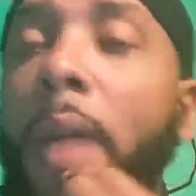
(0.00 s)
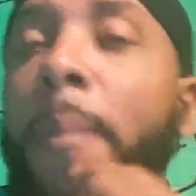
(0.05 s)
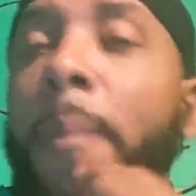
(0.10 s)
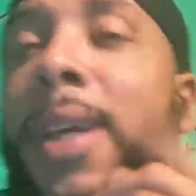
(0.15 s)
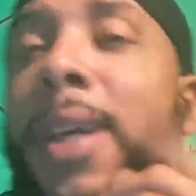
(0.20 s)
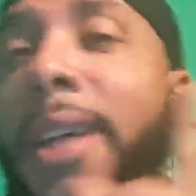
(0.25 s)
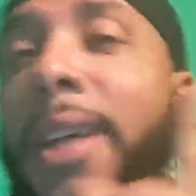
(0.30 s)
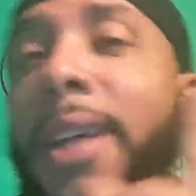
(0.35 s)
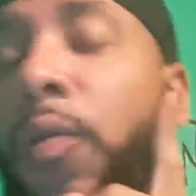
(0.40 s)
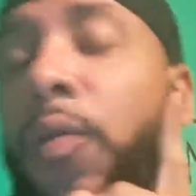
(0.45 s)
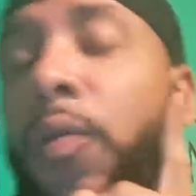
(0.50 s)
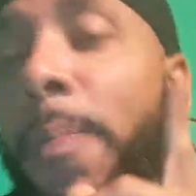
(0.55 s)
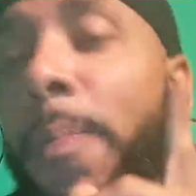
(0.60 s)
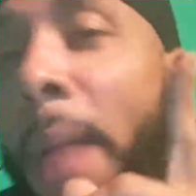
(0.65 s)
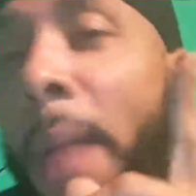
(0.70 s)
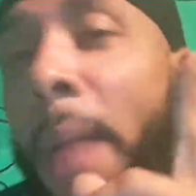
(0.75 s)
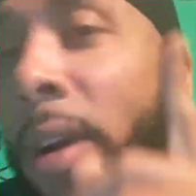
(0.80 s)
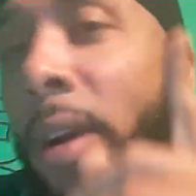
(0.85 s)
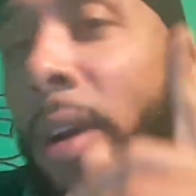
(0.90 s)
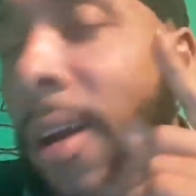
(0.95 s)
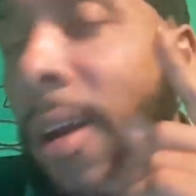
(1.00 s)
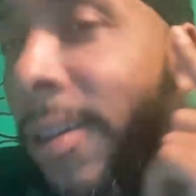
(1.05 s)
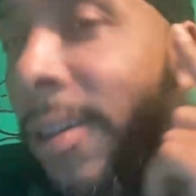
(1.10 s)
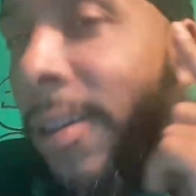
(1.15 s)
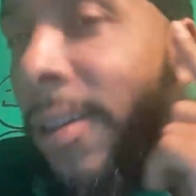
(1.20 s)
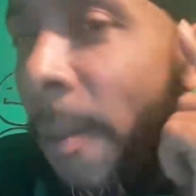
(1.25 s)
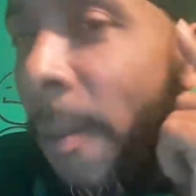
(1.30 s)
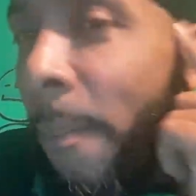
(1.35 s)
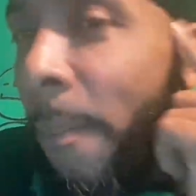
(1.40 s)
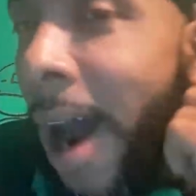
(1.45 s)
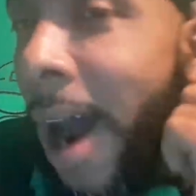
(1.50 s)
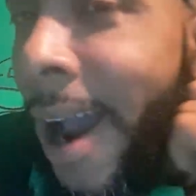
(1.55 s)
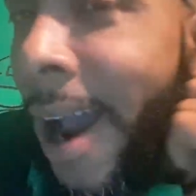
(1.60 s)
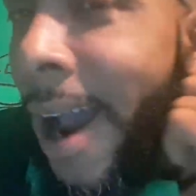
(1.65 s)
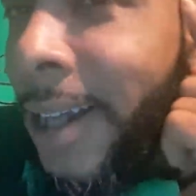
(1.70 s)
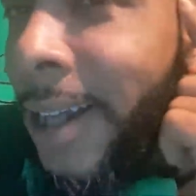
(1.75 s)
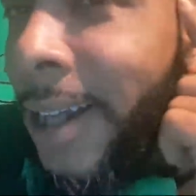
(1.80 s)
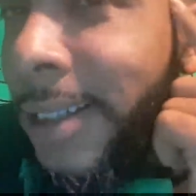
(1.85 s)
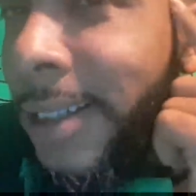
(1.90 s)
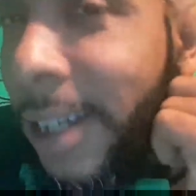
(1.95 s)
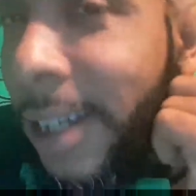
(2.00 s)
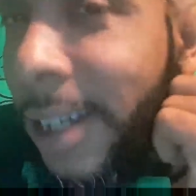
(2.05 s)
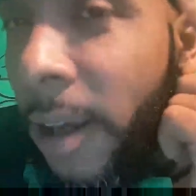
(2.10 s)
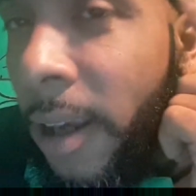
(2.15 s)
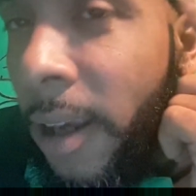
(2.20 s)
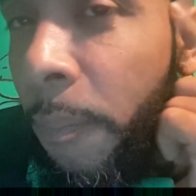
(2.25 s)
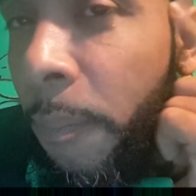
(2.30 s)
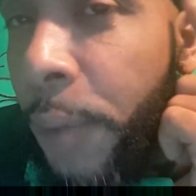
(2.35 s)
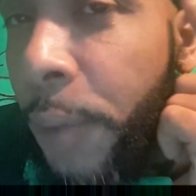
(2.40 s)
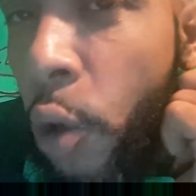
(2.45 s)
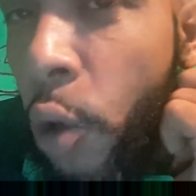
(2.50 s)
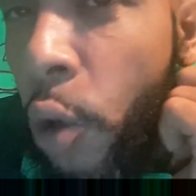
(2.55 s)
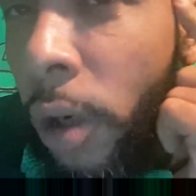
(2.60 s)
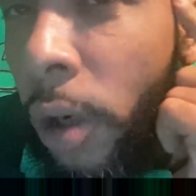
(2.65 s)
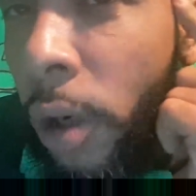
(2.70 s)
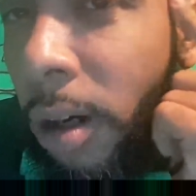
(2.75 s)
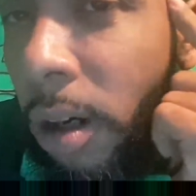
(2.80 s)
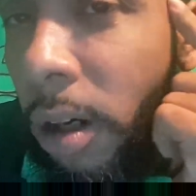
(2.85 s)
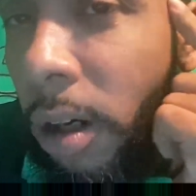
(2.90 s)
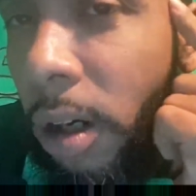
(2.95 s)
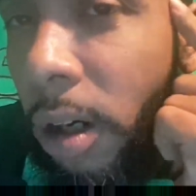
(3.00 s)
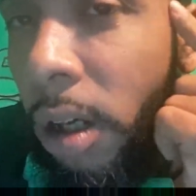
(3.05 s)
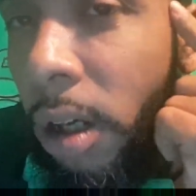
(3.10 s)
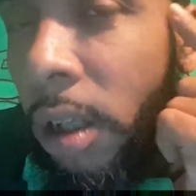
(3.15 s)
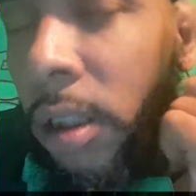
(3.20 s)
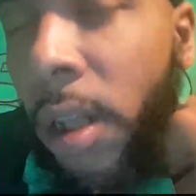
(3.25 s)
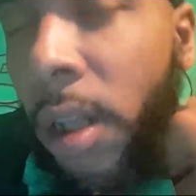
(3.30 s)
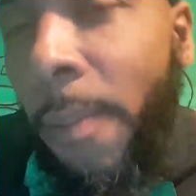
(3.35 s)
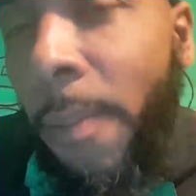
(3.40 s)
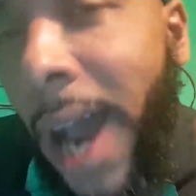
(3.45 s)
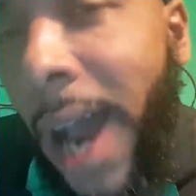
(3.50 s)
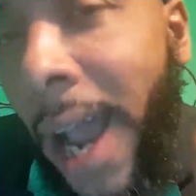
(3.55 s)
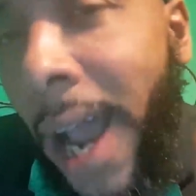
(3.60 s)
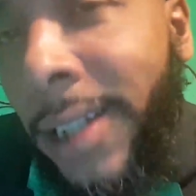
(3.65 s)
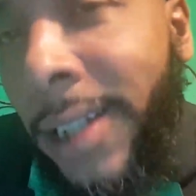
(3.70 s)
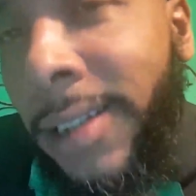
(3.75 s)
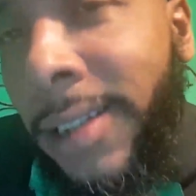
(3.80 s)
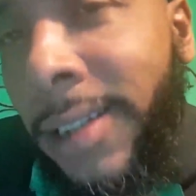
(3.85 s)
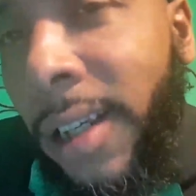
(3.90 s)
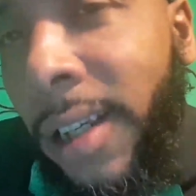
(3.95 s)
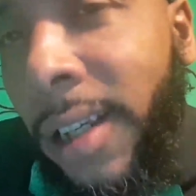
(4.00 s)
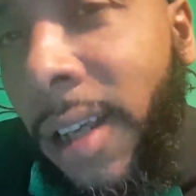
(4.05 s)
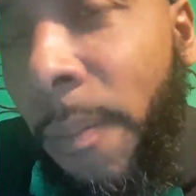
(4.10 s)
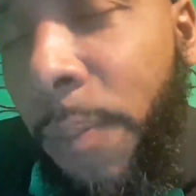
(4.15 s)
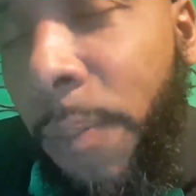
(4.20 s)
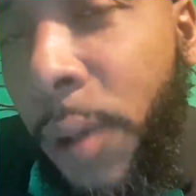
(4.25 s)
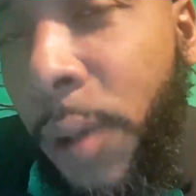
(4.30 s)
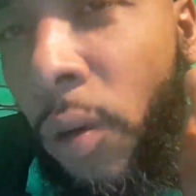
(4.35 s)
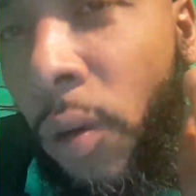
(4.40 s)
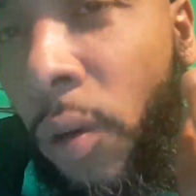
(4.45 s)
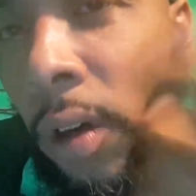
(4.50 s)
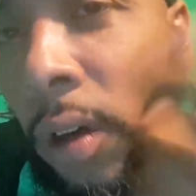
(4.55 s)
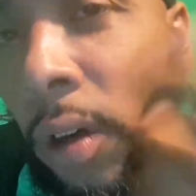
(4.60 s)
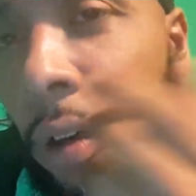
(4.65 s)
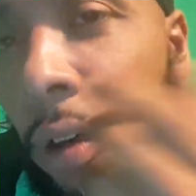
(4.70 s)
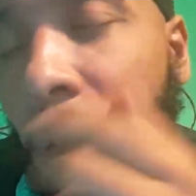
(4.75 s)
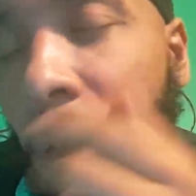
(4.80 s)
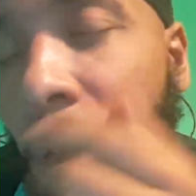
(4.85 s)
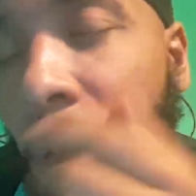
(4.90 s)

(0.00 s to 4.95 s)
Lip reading: Because remember, the mind is a computer. The mind is a computer.